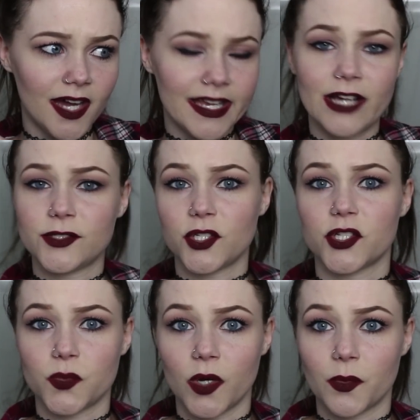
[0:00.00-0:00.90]

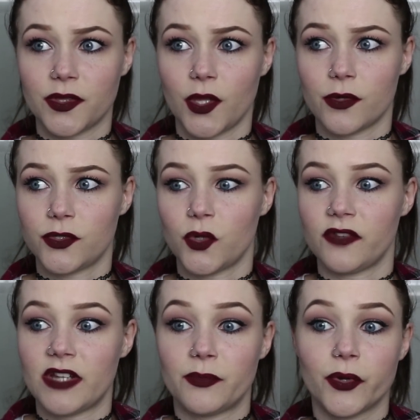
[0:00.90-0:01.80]
counselors work with those who have
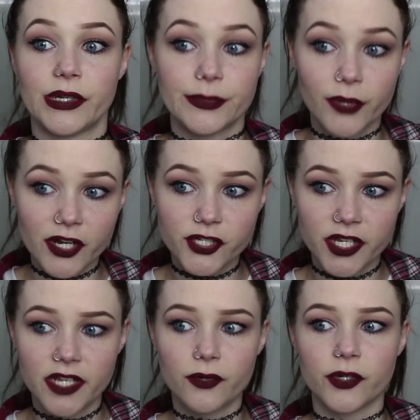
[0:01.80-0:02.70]
temporary
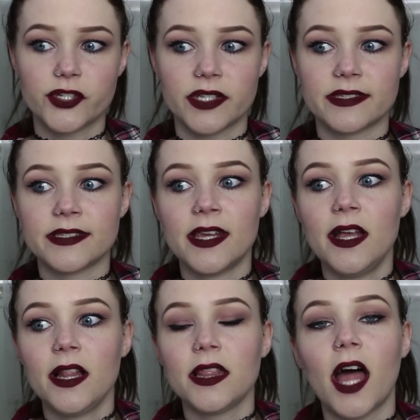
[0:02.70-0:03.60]
depression or just
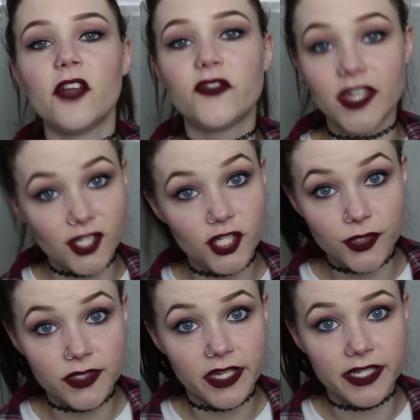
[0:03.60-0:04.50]
life
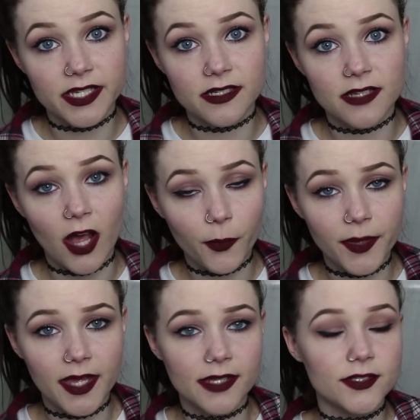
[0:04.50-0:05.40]
issues that need
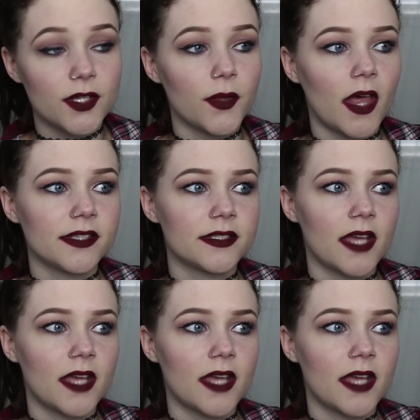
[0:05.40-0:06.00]
helping. So that's